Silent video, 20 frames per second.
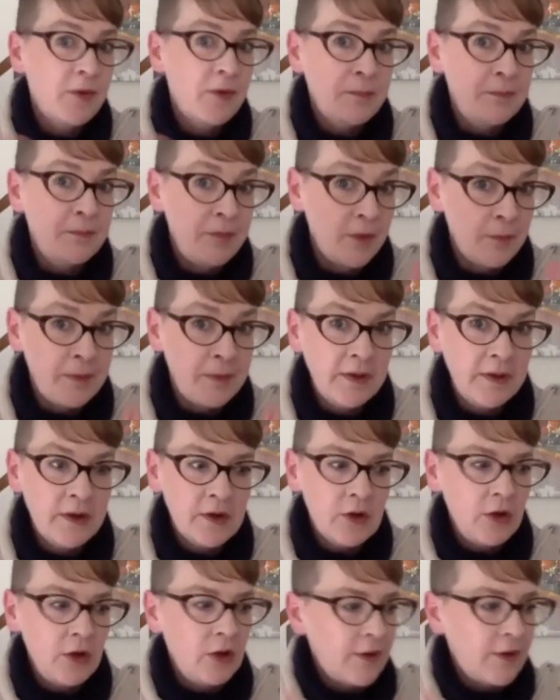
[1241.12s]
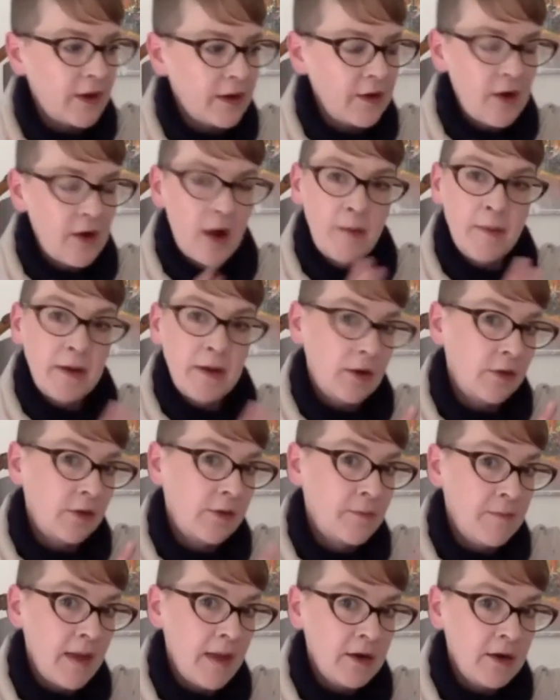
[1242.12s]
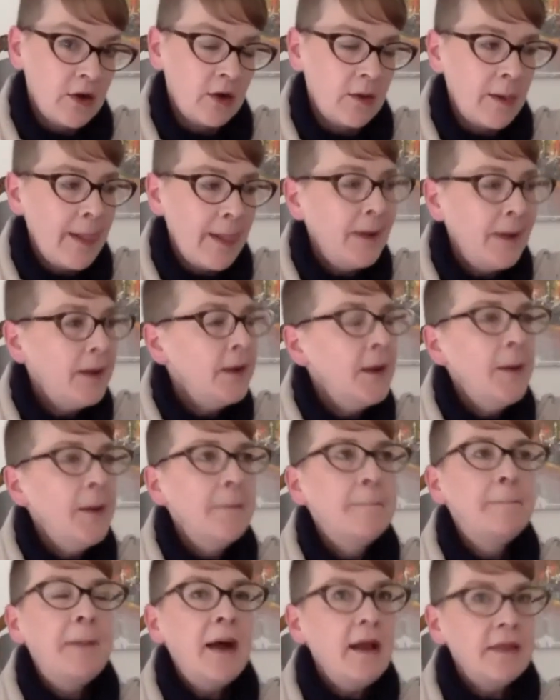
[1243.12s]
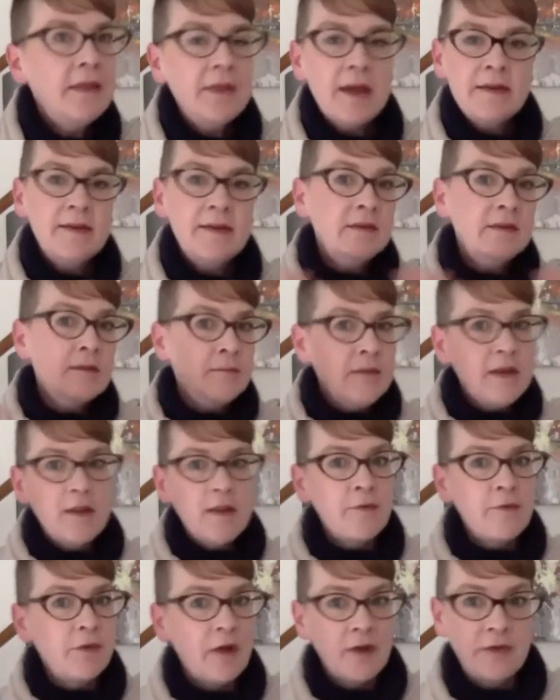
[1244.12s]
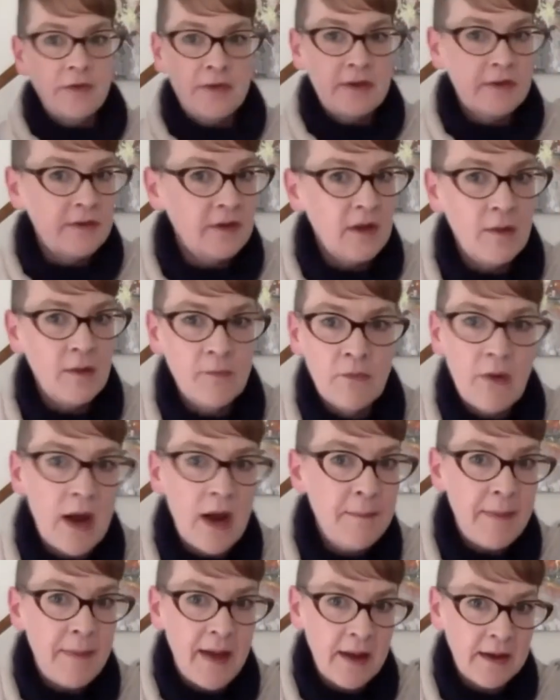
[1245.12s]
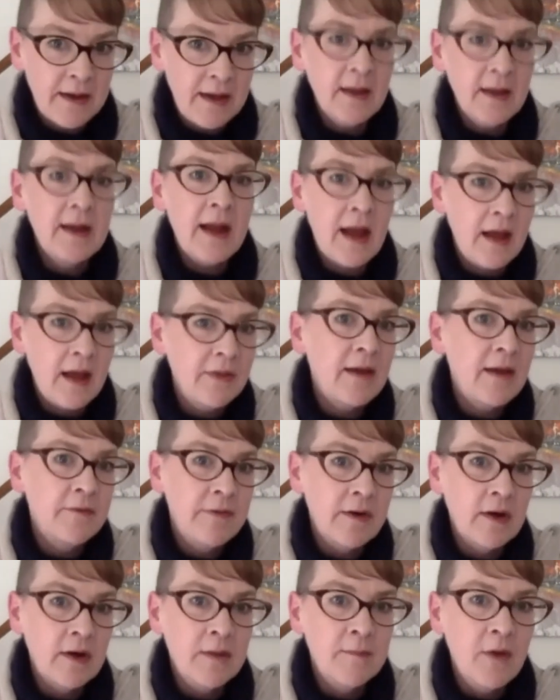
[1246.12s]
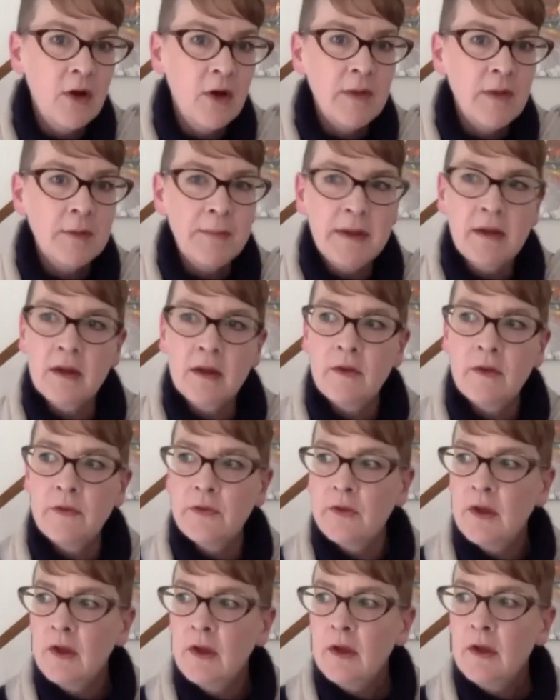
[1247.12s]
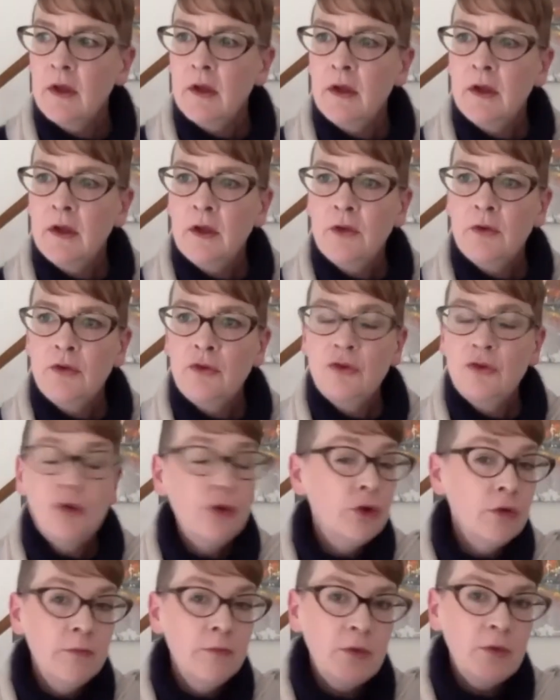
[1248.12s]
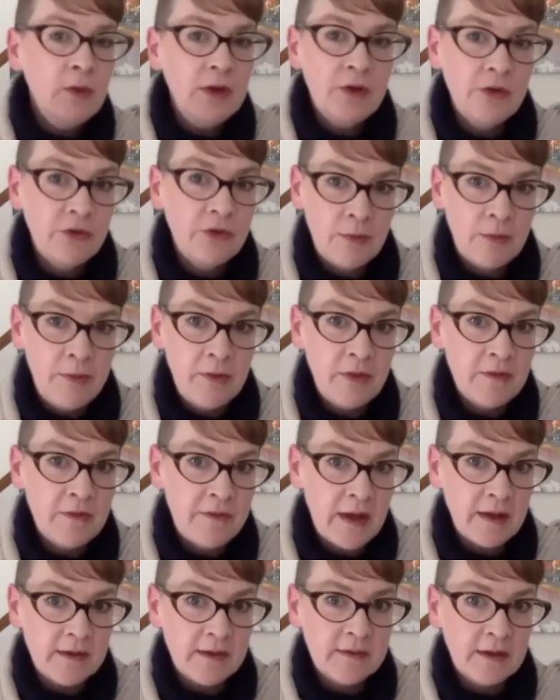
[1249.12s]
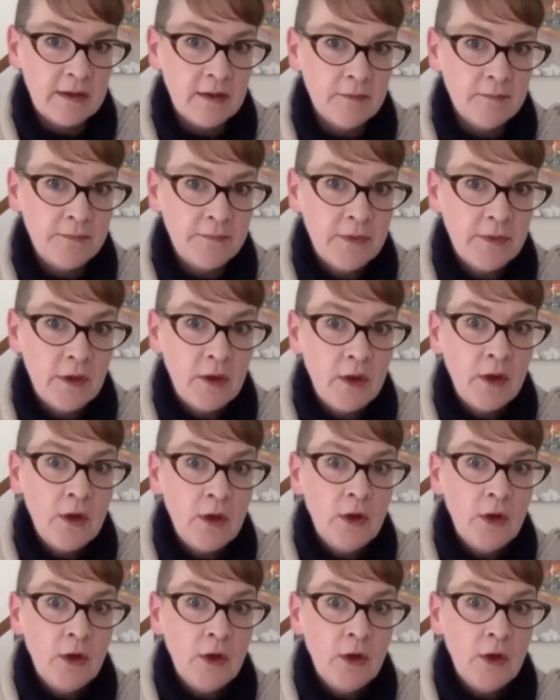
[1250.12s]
Maybe they're political, they're economic, they're medical, but that doesn't mean that philosophy doesn't come right back in at that very moment, because to whom do we distribute the vaccine?